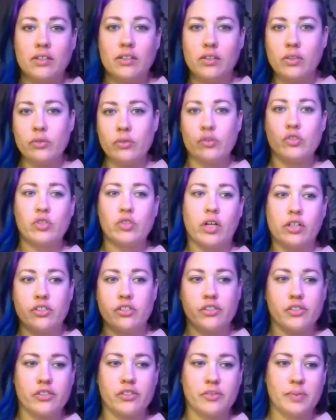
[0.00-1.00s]

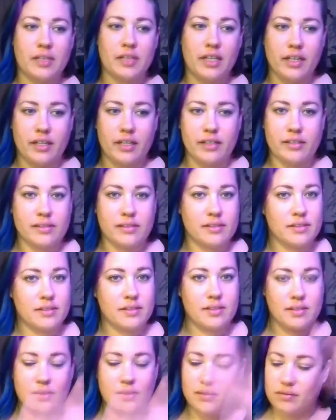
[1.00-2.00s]
structures
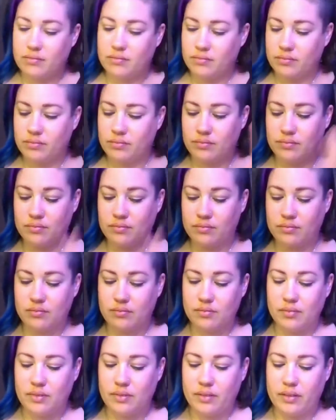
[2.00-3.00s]
because
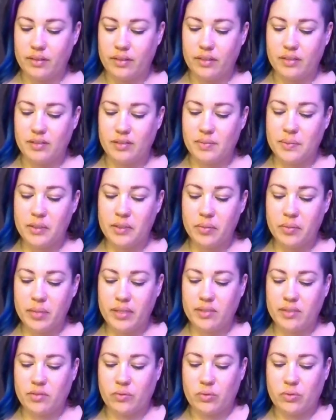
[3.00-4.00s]
Spirit
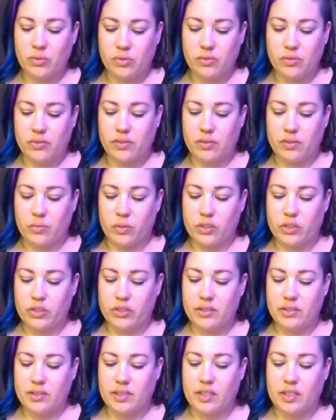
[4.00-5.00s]
makes the rules and we're
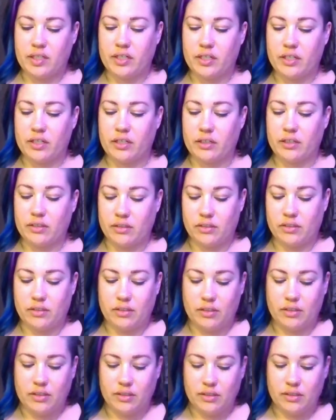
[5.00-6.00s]
just here
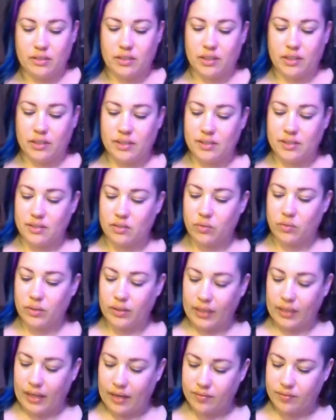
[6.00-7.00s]
to listen to what
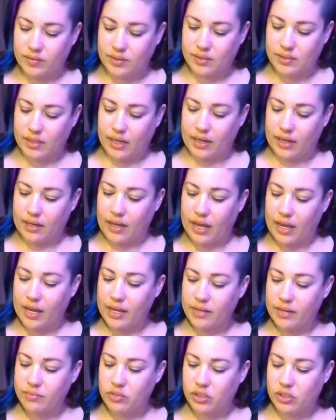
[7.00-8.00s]
they have to say.
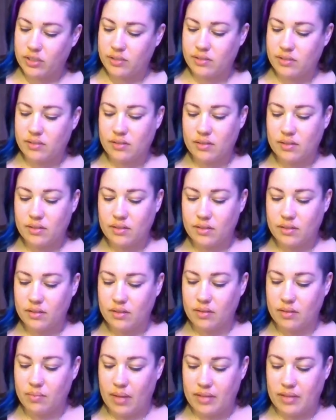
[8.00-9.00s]
I'm just
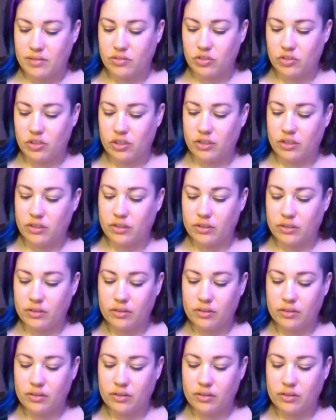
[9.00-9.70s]
the messenger.